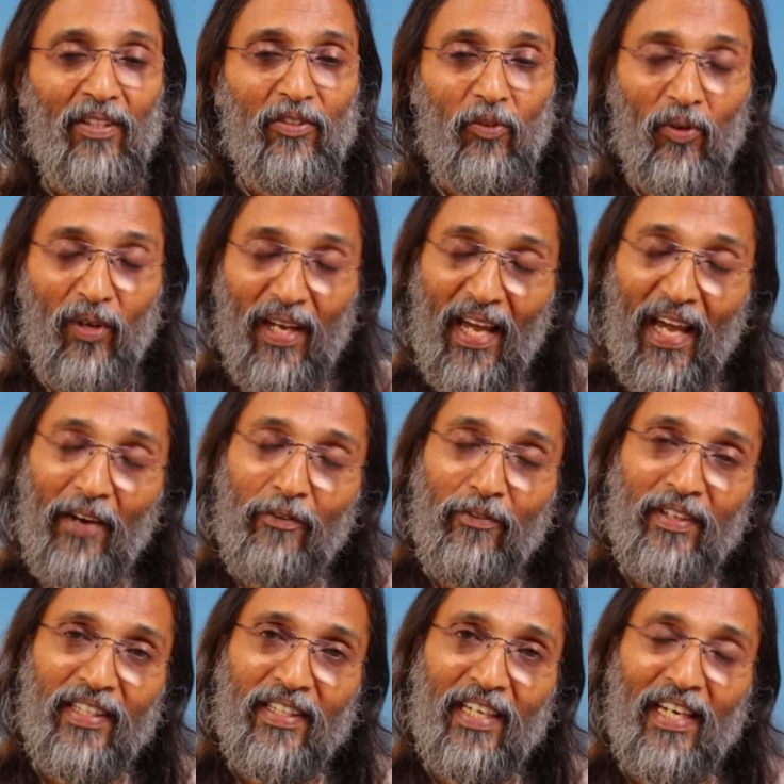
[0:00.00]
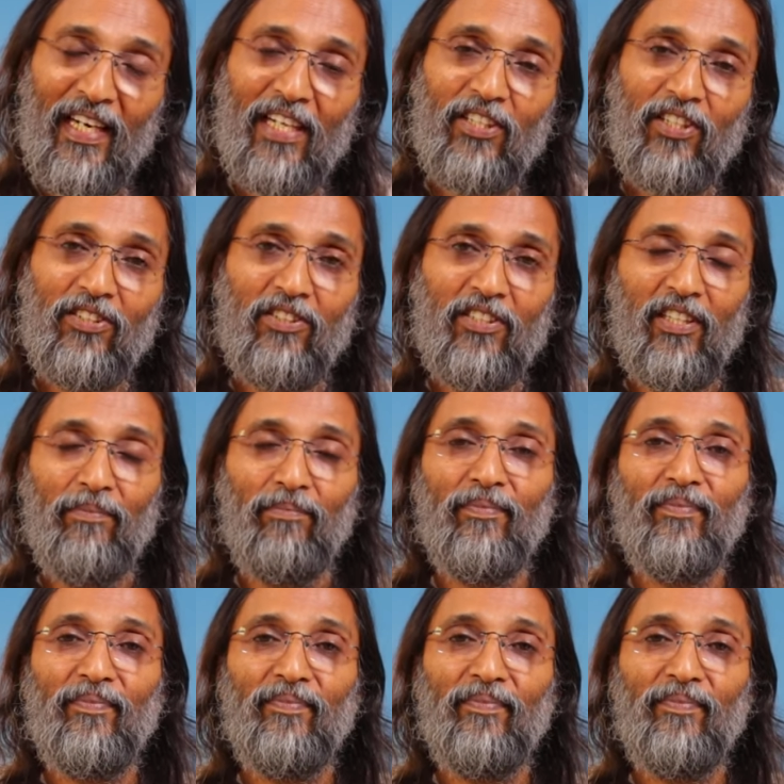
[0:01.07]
So every relationship,